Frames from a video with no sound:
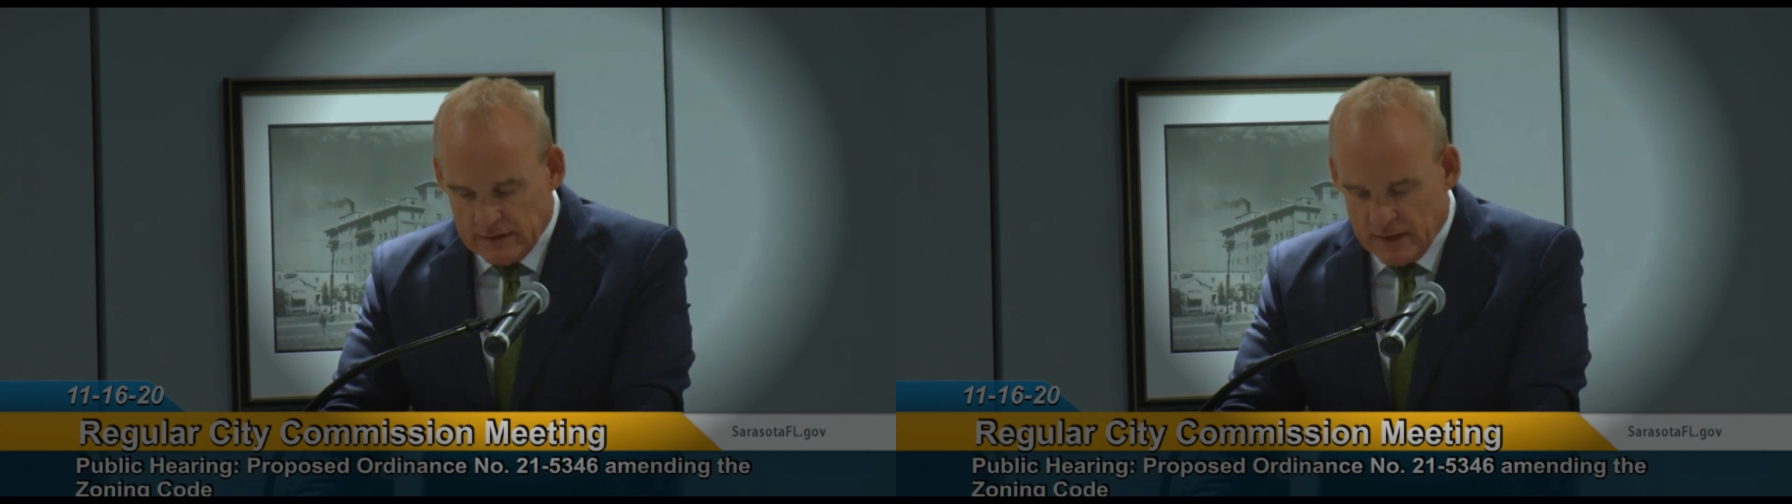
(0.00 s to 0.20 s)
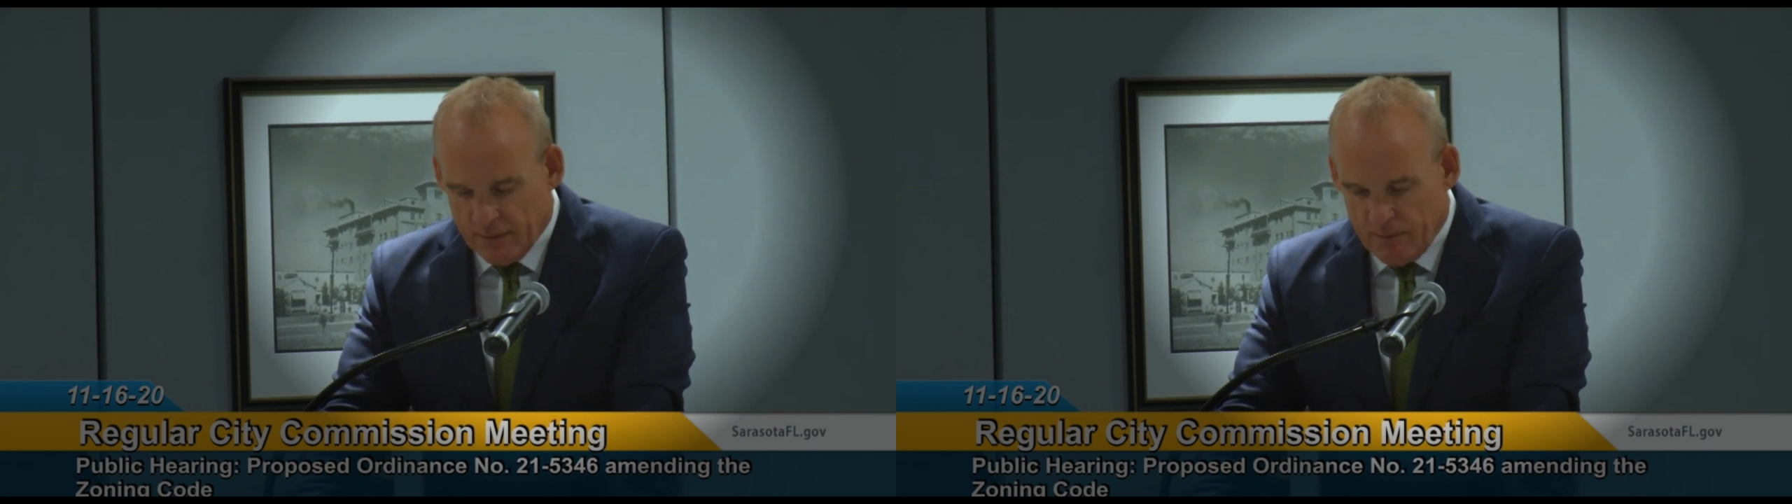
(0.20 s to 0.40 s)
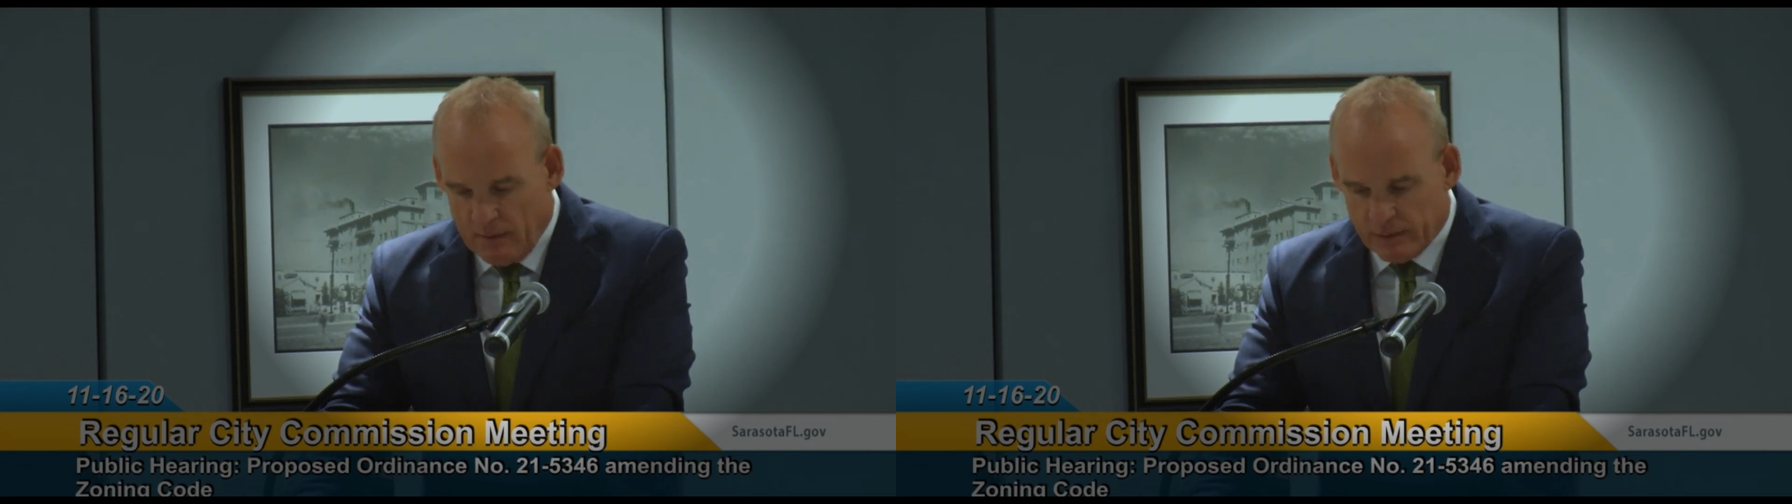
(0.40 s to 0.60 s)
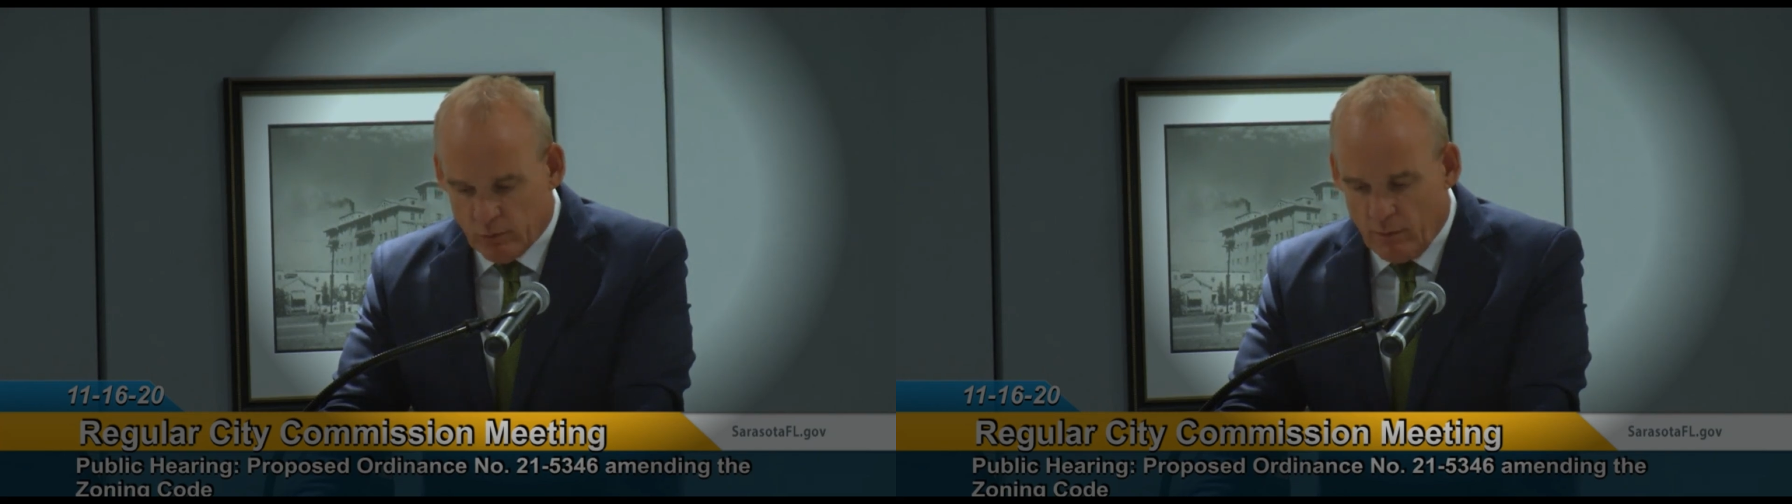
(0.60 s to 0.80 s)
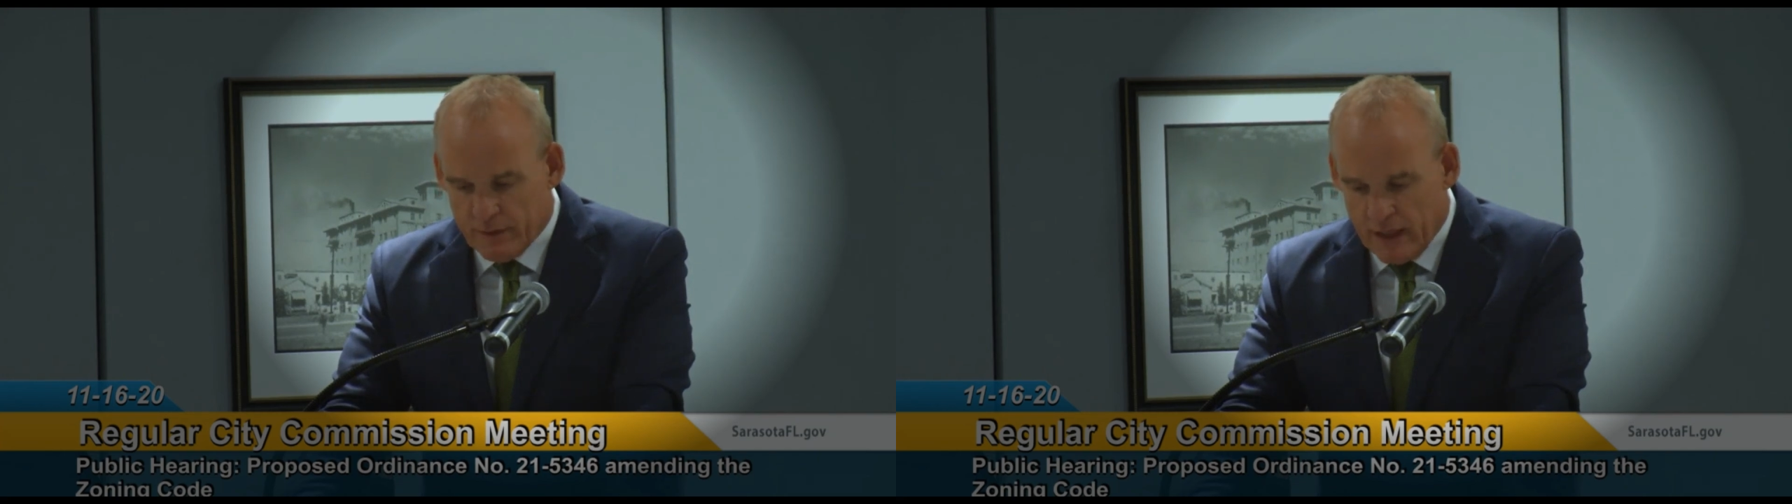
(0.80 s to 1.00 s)
and the public
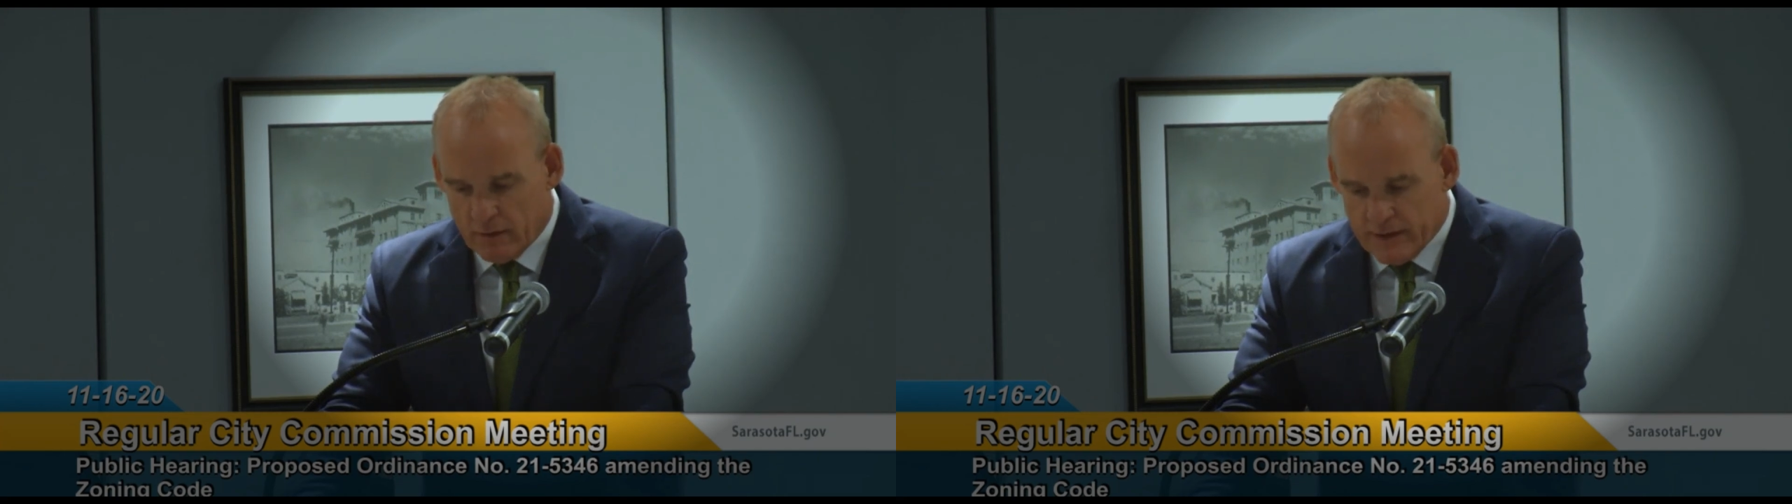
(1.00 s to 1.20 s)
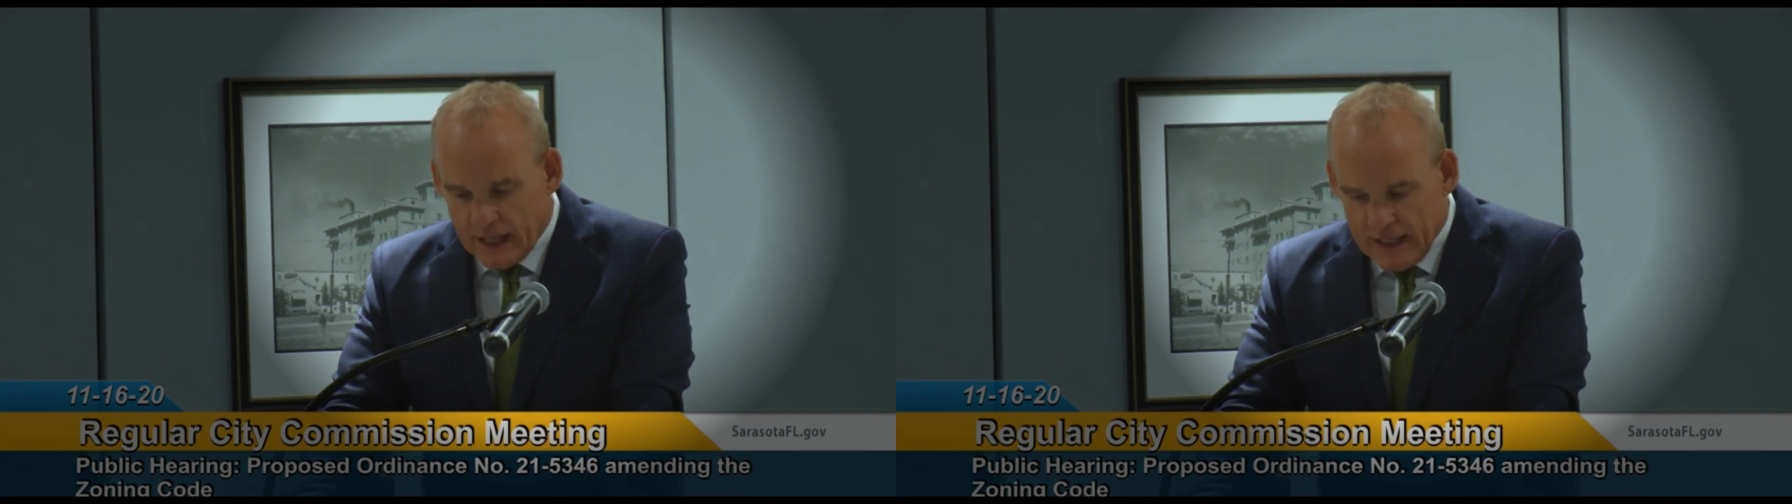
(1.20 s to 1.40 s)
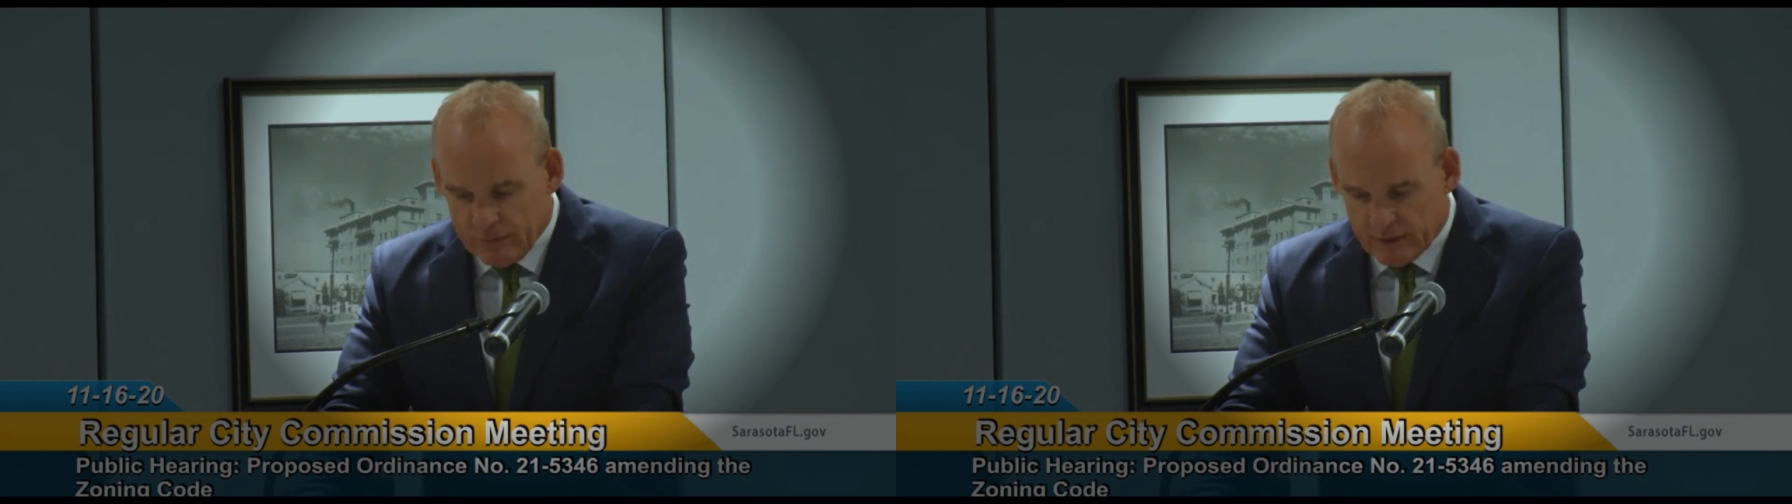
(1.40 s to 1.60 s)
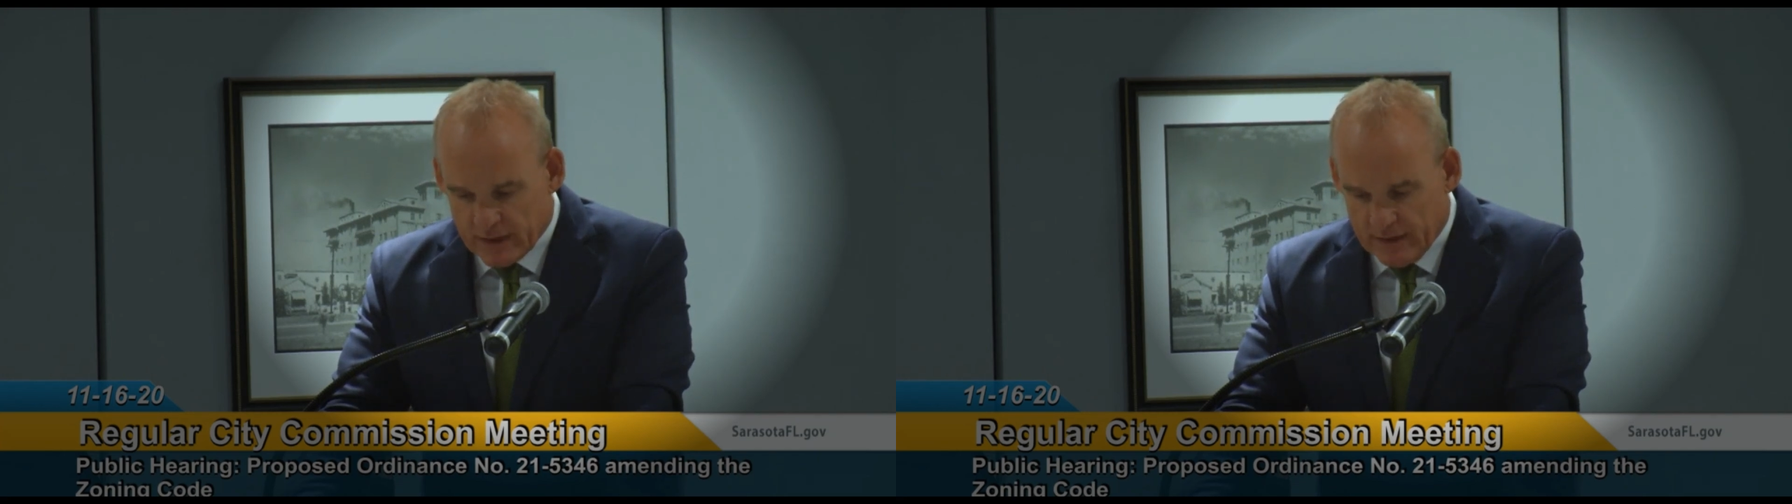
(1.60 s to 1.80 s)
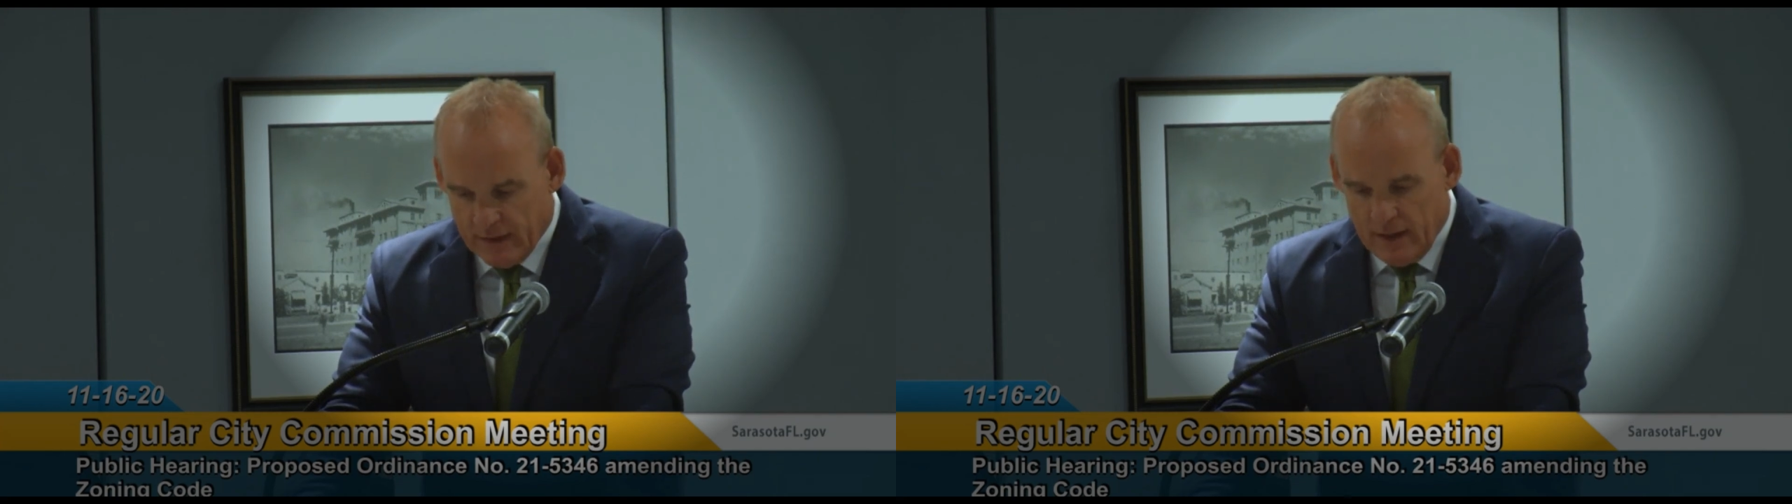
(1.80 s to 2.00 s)
will be okay with
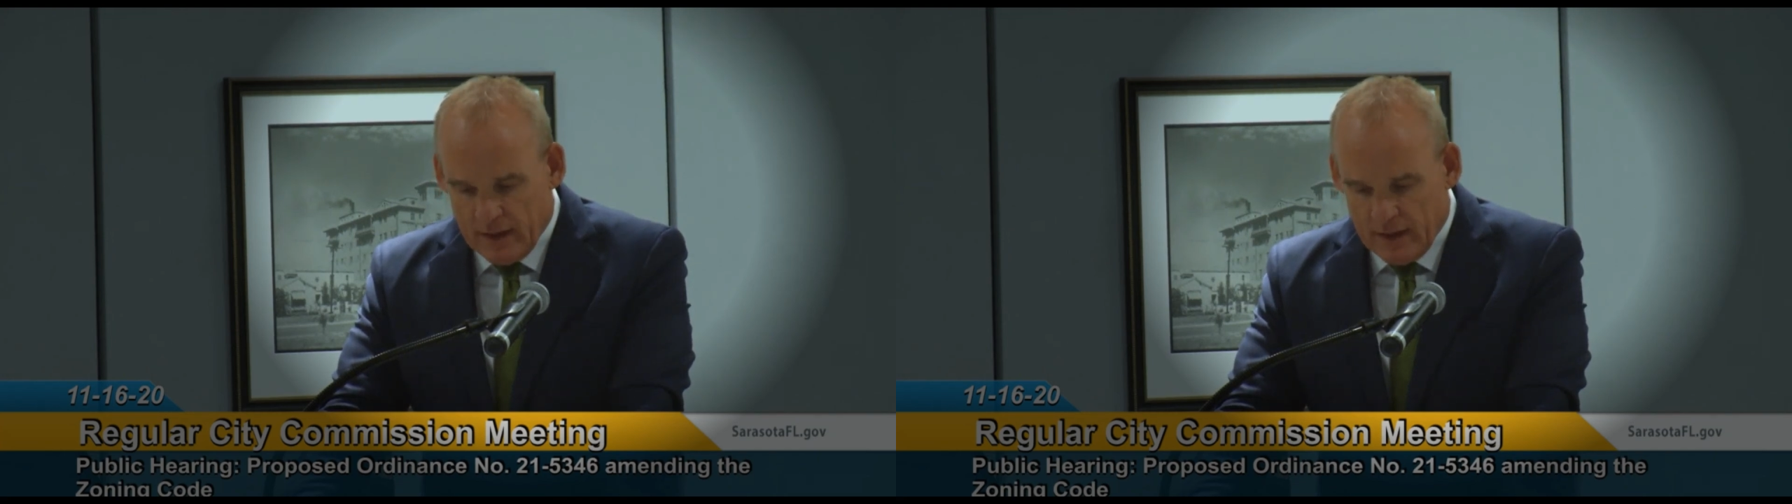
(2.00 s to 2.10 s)
it,